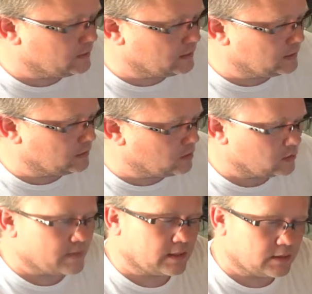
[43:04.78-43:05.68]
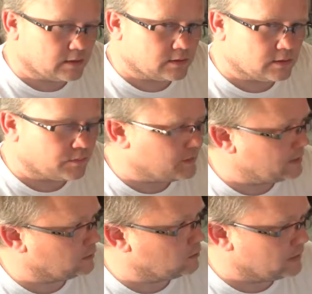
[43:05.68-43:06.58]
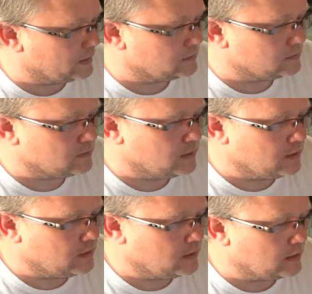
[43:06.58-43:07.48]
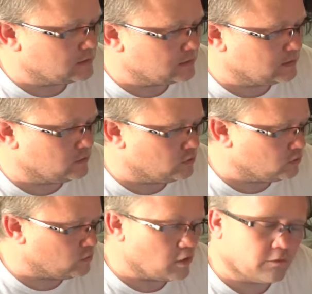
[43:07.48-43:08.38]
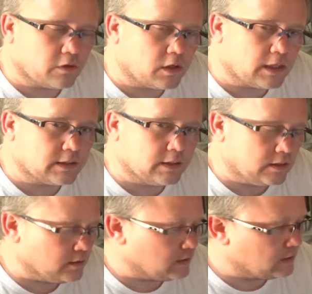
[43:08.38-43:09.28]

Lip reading: log back into Simple Mining OS, see the new overclocking